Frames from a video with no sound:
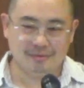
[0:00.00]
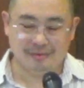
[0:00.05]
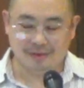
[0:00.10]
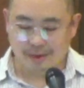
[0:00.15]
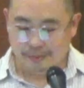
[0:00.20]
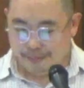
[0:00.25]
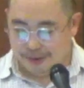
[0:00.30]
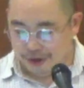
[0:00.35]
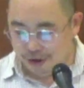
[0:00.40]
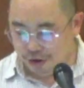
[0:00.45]

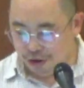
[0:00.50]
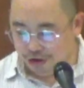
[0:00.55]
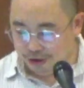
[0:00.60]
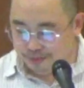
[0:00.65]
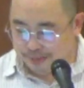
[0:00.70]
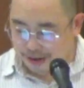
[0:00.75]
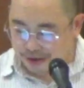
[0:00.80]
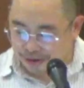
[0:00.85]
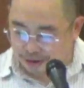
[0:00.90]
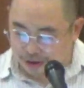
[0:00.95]
Period
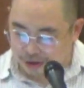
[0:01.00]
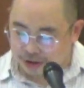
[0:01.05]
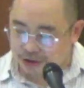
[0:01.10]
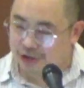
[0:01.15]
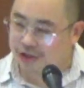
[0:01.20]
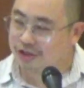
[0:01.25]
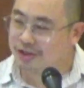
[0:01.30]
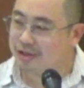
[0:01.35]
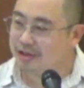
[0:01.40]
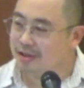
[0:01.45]

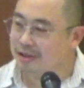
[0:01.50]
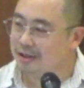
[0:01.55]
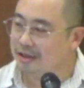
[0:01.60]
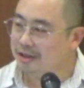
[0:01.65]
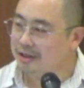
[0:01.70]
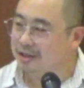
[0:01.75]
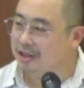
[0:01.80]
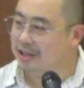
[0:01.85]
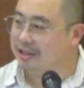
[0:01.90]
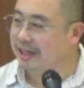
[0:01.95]
because
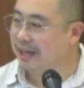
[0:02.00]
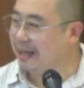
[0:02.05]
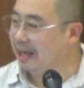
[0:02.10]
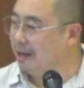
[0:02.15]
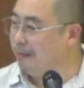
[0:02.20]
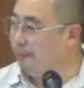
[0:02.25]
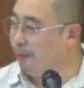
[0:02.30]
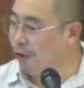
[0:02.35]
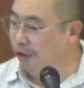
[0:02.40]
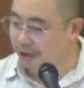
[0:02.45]
the
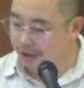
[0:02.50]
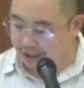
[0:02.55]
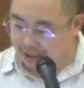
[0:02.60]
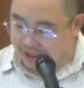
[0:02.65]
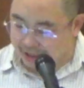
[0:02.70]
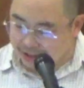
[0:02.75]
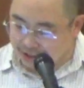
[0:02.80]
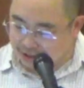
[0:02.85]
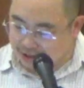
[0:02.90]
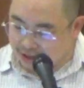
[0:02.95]
second point
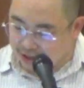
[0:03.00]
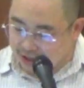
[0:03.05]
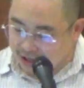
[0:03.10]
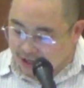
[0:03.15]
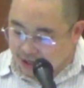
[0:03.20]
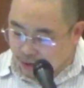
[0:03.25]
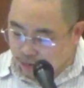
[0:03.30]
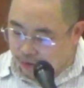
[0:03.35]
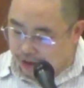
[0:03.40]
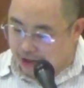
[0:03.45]
is
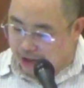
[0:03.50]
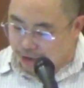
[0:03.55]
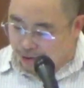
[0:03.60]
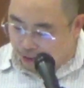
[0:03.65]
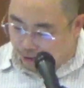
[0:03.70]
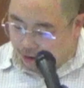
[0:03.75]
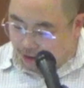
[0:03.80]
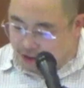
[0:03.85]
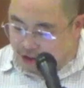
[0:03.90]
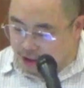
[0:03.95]
we are
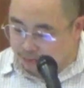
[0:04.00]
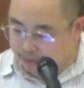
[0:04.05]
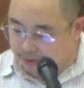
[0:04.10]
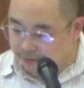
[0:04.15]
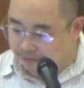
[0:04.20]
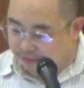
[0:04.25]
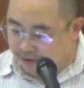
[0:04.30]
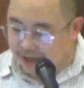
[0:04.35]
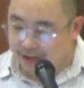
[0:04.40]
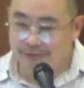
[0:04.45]
called to be
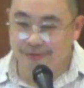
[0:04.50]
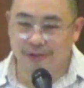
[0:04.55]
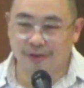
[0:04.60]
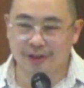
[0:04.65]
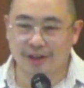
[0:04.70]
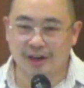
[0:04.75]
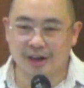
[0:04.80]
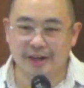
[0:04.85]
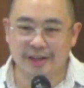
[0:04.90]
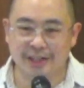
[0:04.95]
faithful
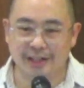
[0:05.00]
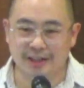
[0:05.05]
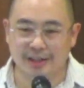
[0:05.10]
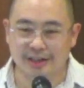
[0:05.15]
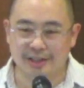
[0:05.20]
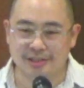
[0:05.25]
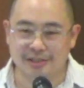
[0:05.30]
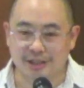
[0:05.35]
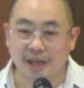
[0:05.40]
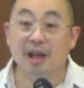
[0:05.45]

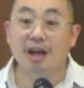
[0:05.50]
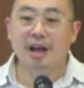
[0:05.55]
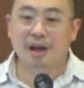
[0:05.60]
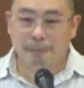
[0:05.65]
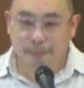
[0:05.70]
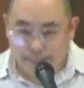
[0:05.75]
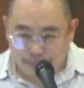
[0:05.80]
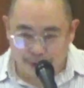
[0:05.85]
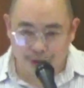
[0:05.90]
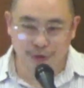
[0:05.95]
gardeners.
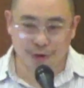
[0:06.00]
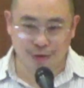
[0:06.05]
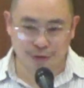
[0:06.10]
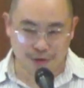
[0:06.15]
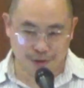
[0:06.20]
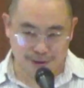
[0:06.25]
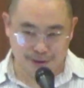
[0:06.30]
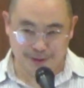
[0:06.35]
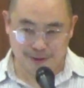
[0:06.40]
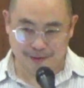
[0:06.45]

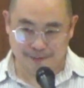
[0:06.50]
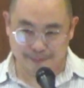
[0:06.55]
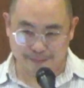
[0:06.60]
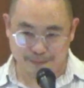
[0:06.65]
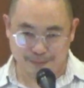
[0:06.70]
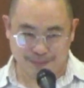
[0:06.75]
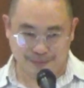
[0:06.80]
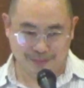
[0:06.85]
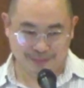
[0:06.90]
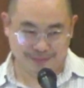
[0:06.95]
Period.
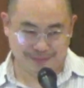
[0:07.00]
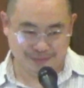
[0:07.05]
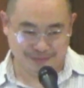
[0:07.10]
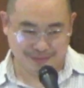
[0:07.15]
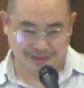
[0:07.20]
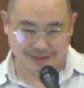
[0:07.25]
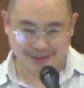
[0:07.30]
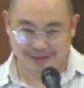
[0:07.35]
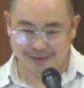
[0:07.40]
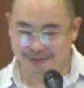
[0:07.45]

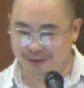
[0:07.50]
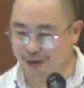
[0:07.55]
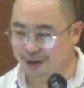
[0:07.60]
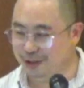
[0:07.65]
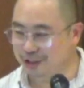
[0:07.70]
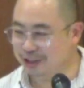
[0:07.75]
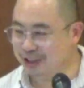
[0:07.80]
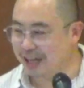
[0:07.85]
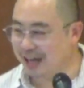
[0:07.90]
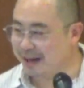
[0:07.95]
Full
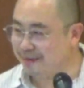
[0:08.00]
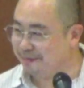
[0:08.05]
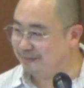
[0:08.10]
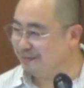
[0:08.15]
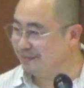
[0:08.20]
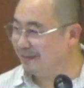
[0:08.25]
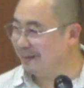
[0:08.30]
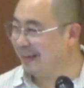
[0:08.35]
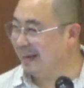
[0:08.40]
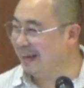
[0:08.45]
stop.
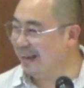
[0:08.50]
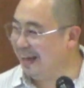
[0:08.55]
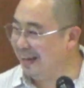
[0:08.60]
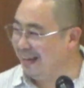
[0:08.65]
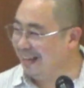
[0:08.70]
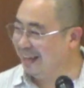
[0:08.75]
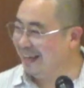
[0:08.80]
Okay?